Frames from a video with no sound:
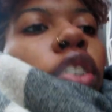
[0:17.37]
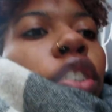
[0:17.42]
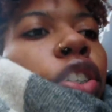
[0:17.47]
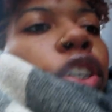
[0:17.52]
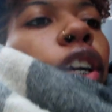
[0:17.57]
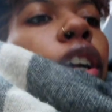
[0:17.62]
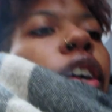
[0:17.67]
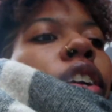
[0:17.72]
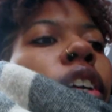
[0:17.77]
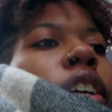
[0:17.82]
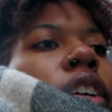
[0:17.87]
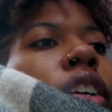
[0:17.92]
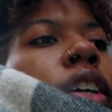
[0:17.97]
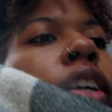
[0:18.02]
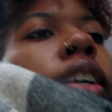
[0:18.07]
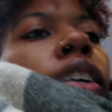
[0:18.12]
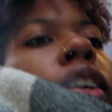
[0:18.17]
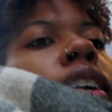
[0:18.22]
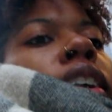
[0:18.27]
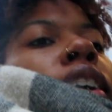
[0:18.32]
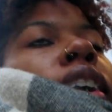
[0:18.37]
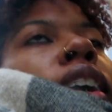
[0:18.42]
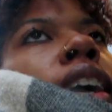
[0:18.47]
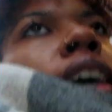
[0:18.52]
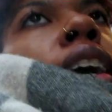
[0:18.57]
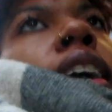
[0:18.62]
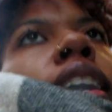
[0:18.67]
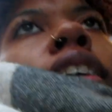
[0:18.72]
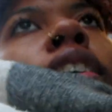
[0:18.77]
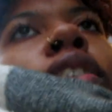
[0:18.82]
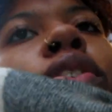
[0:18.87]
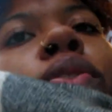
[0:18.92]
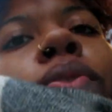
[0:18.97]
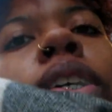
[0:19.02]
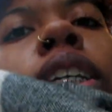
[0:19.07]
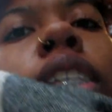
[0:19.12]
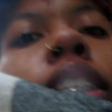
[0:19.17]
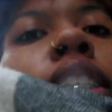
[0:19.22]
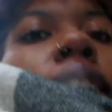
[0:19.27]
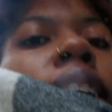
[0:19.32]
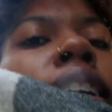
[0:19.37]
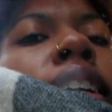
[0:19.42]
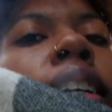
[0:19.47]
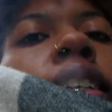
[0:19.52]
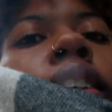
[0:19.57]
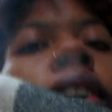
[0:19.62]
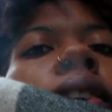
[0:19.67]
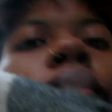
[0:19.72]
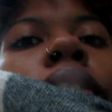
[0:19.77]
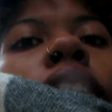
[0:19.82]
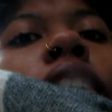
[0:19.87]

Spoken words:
journey. And as you can see, it's cold